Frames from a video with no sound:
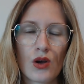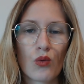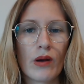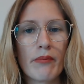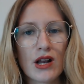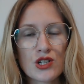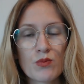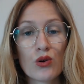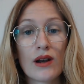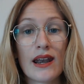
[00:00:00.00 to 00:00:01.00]
We're much
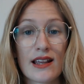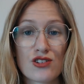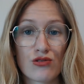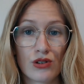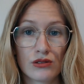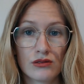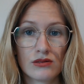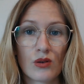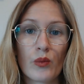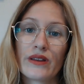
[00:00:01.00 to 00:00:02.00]
more literal
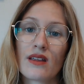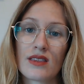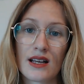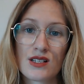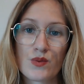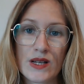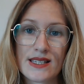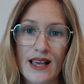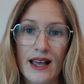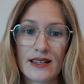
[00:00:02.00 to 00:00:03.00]
with the things we
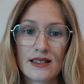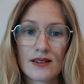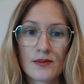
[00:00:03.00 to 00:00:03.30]
say.